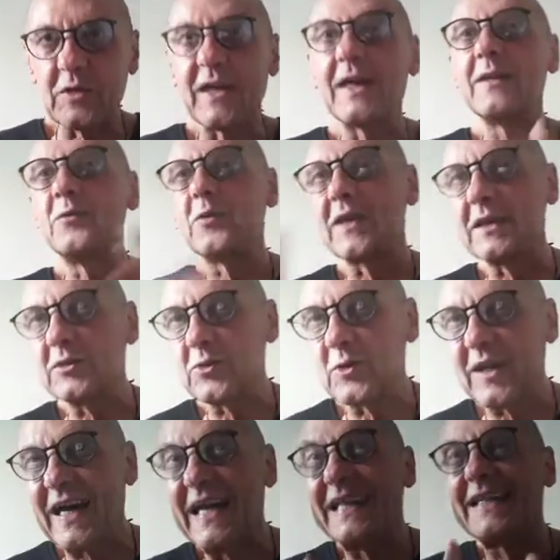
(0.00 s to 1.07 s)
our education,
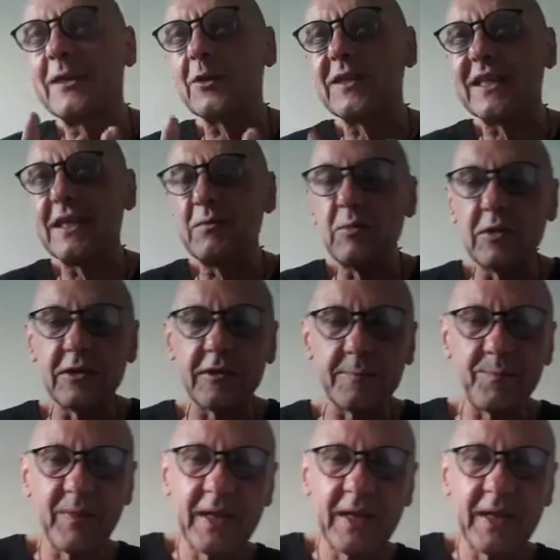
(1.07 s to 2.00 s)
our entertainment.